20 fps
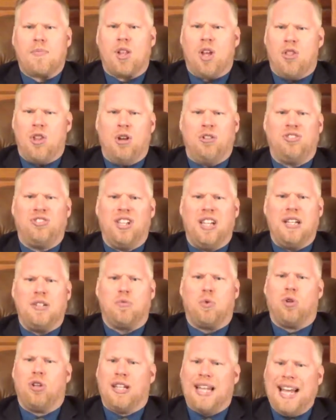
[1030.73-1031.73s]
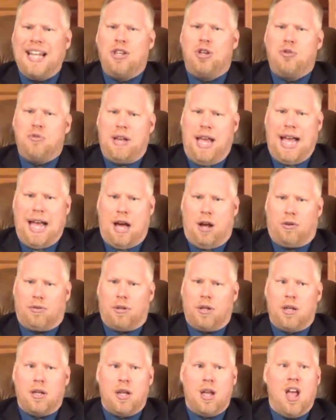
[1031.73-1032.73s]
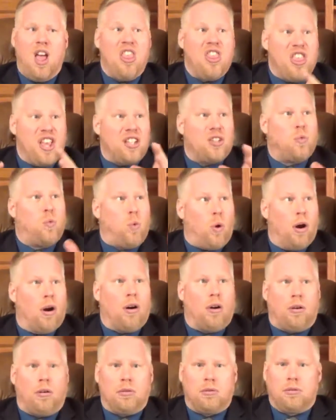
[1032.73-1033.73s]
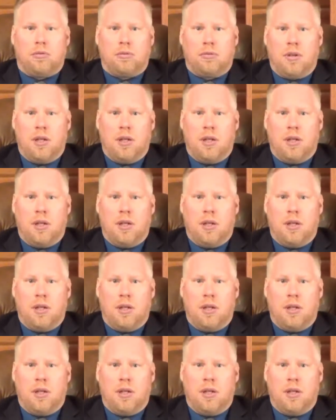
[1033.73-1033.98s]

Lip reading: Those things will let you down. This world,